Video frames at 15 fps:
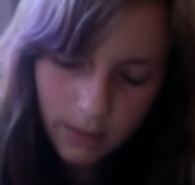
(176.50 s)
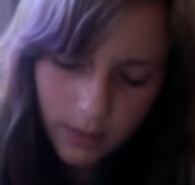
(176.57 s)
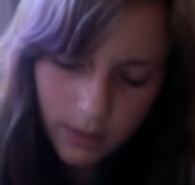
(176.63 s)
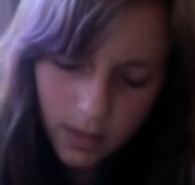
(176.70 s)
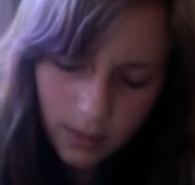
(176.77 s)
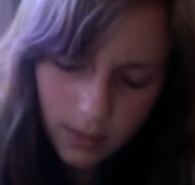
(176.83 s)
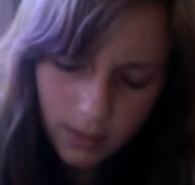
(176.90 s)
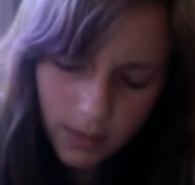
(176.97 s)

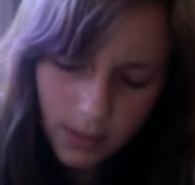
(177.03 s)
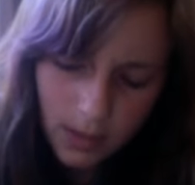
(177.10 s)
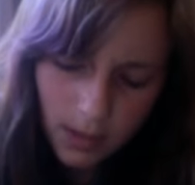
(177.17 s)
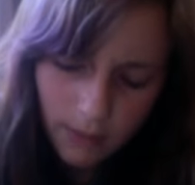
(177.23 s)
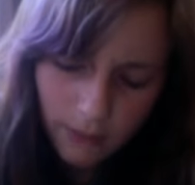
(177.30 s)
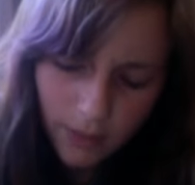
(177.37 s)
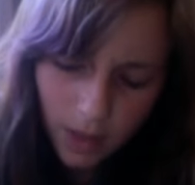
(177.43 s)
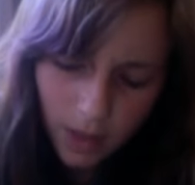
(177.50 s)
kept this
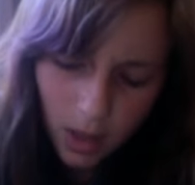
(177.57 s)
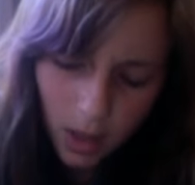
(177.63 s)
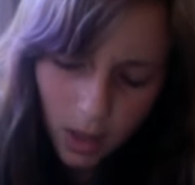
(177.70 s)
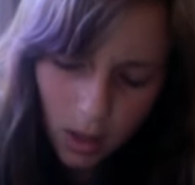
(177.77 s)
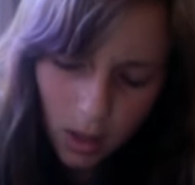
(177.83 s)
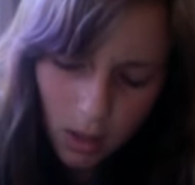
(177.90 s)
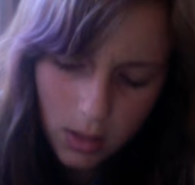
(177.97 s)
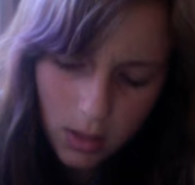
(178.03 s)
up for a
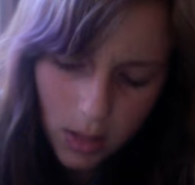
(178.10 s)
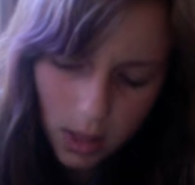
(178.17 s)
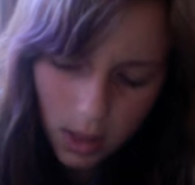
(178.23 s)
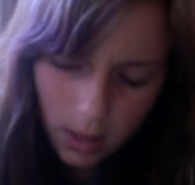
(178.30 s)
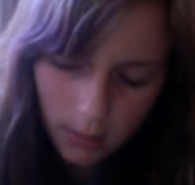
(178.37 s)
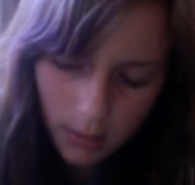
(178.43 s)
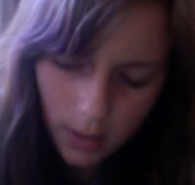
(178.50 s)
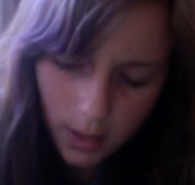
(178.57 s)
long
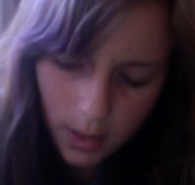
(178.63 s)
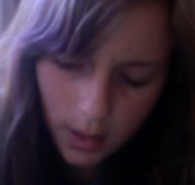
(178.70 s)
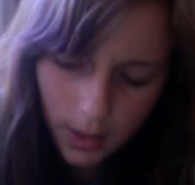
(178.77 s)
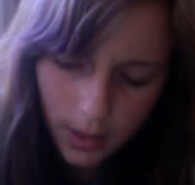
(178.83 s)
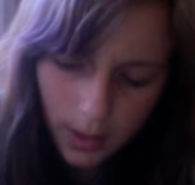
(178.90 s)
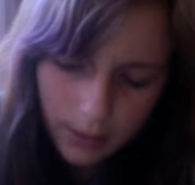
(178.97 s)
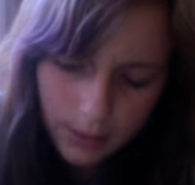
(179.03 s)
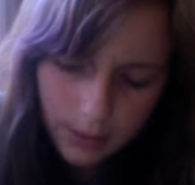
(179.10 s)
time,
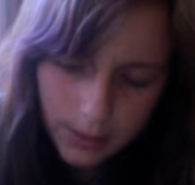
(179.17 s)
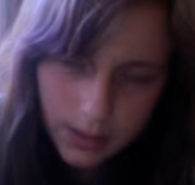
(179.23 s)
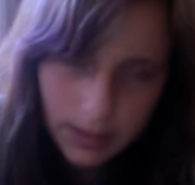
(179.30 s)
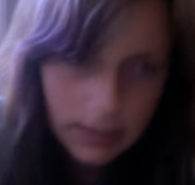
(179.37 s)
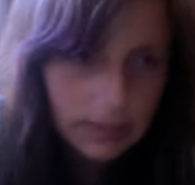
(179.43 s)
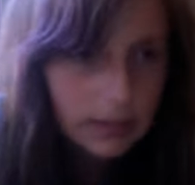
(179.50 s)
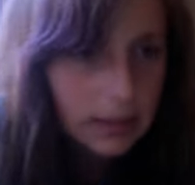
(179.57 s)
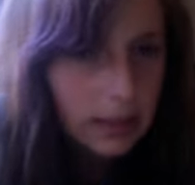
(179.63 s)

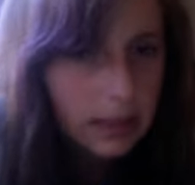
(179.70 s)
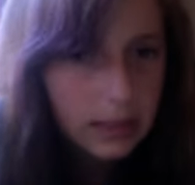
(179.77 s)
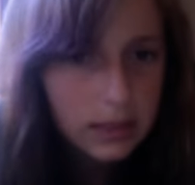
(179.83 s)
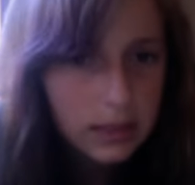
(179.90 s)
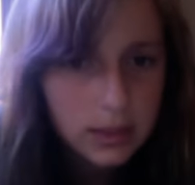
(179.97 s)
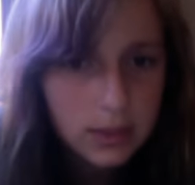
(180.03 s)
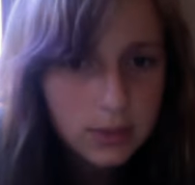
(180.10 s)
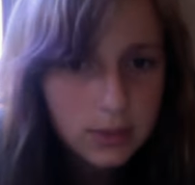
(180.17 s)
since like
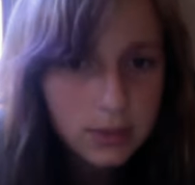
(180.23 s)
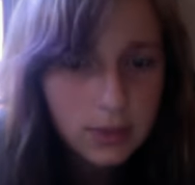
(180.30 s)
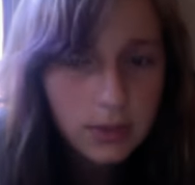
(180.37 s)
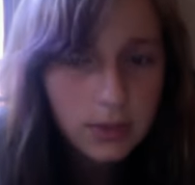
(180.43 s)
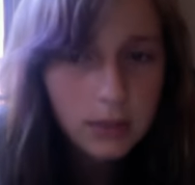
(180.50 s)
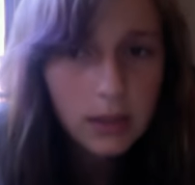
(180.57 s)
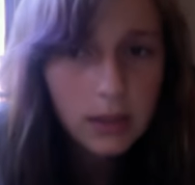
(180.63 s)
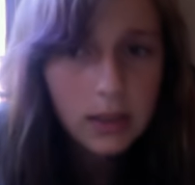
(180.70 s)

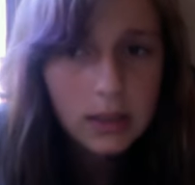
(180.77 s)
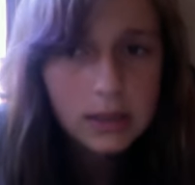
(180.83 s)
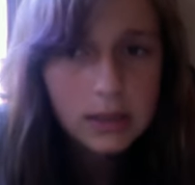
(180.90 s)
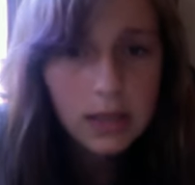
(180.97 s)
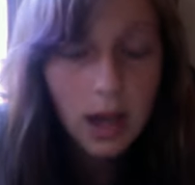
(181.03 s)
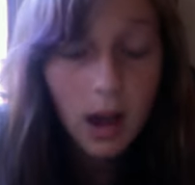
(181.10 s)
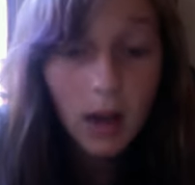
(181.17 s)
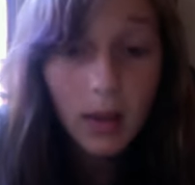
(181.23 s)
2-3 weeks.
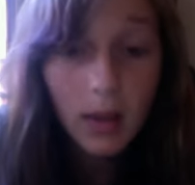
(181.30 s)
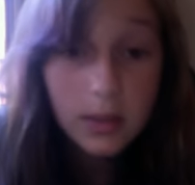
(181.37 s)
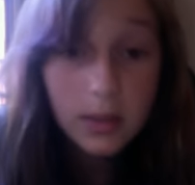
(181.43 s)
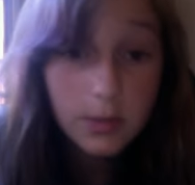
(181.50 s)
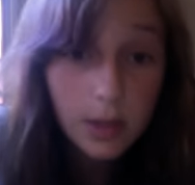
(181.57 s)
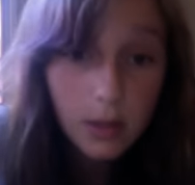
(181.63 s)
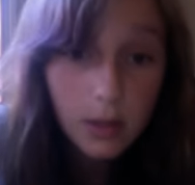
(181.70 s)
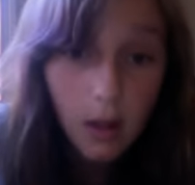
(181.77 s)
That's
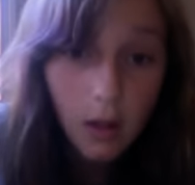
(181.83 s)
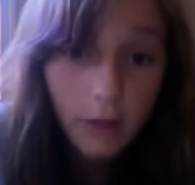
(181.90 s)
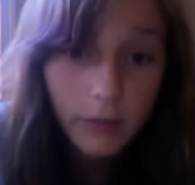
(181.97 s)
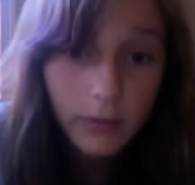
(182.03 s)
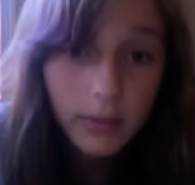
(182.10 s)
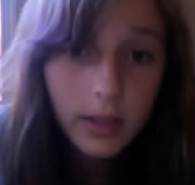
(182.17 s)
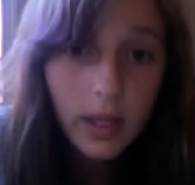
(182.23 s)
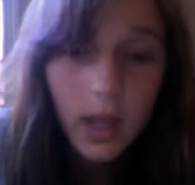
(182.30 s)
pretty long for
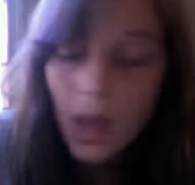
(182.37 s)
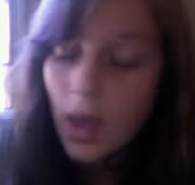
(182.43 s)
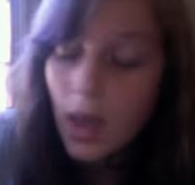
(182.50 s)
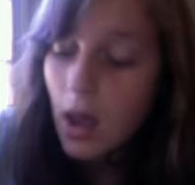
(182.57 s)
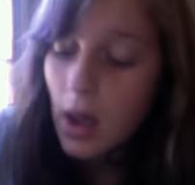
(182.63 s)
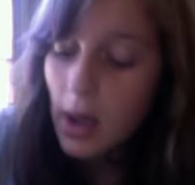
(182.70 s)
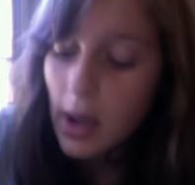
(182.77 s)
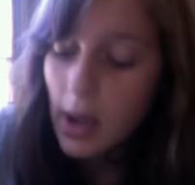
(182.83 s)
me.
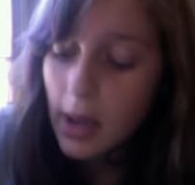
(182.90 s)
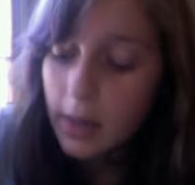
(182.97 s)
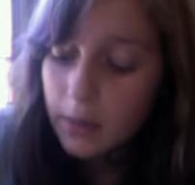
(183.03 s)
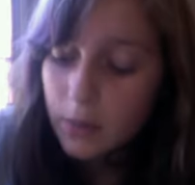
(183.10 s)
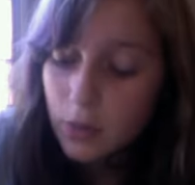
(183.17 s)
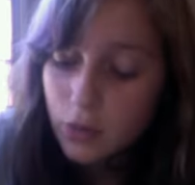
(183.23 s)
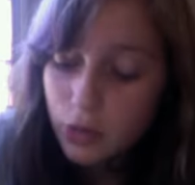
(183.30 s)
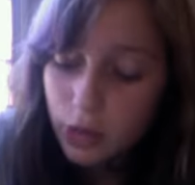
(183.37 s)
I'm
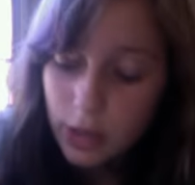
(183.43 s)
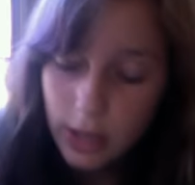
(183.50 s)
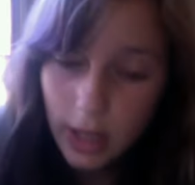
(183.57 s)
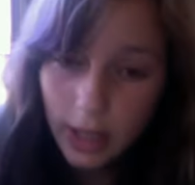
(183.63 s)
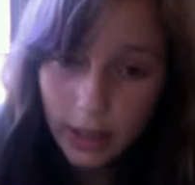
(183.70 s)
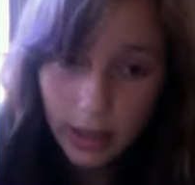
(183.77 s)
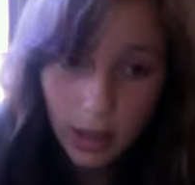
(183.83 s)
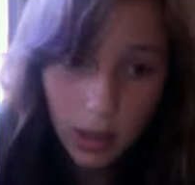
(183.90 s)
usually
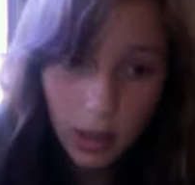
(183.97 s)
like,